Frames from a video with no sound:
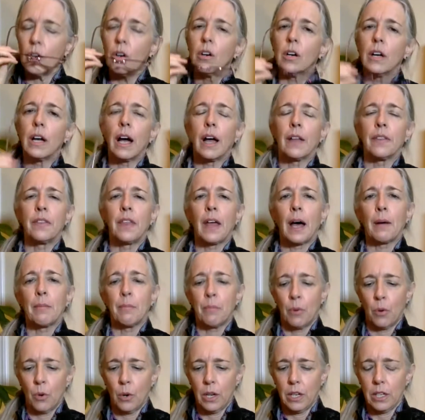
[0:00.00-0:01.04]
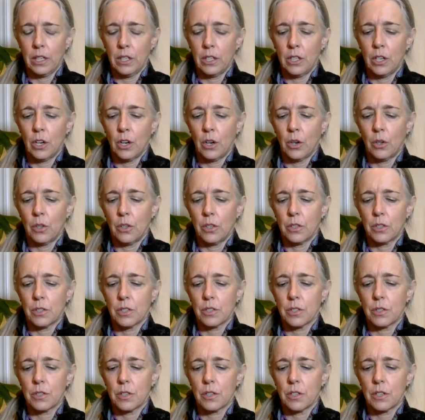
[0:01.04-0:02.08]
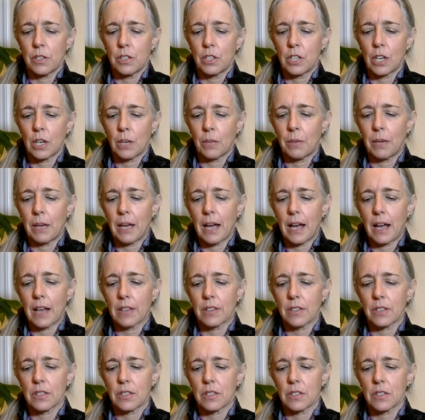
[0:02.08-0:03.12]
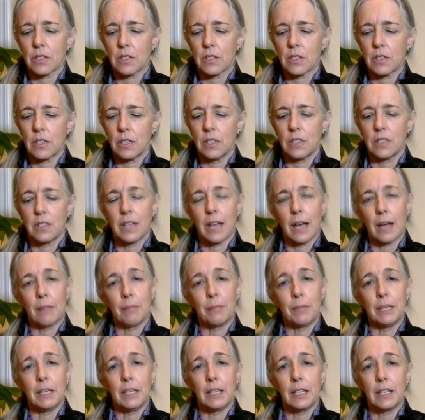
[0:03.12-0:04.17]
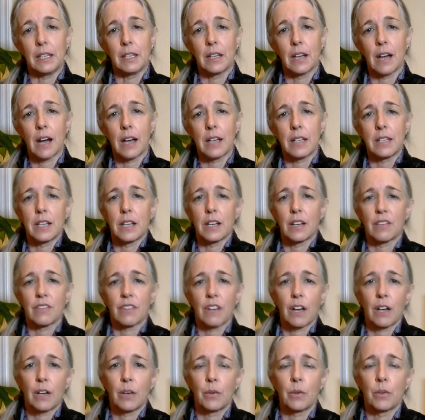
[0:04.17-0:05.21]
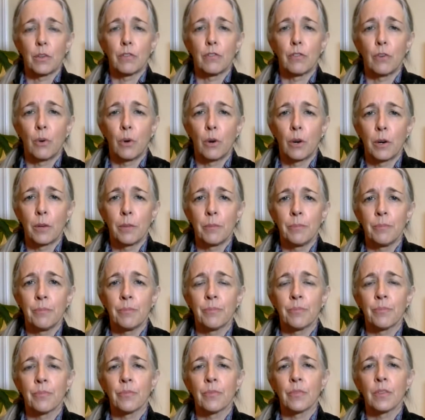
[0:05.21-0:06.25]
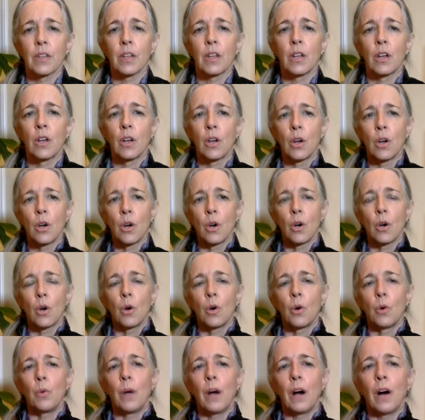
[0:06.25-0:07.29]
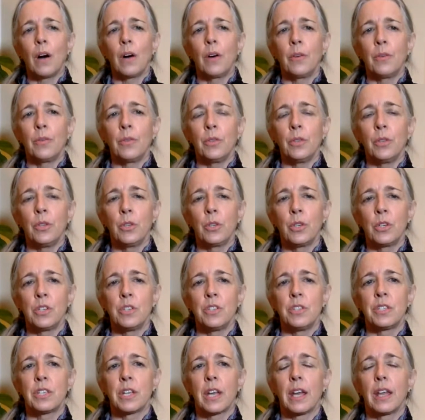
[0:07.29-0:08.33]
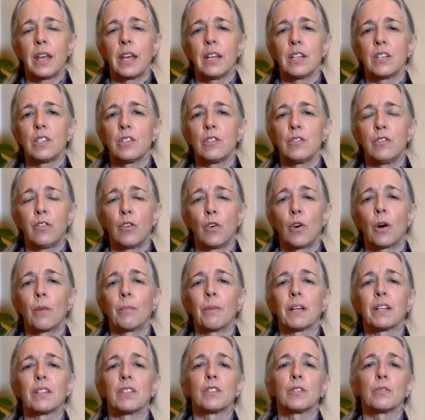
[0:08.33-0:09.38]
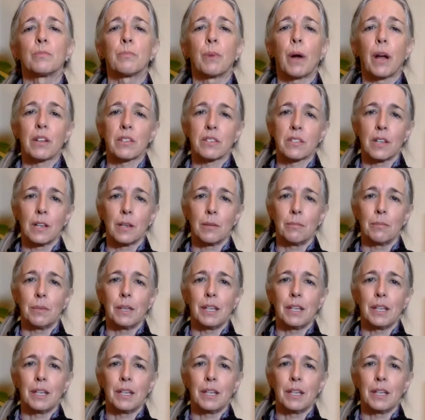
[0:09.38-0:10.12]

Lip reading: at that point, this gentleman asks, is that being identified with form? Well, you could say it's form expressing